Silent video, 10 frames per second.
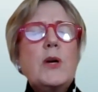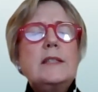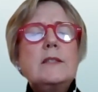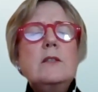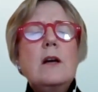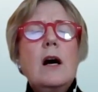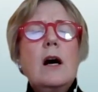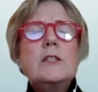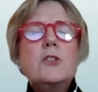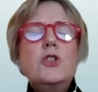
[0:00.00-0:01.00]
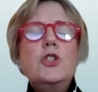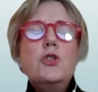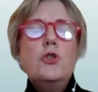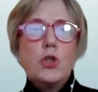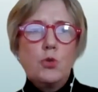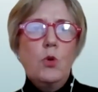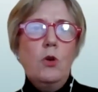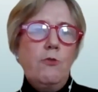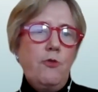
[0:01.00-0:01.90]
It's not usual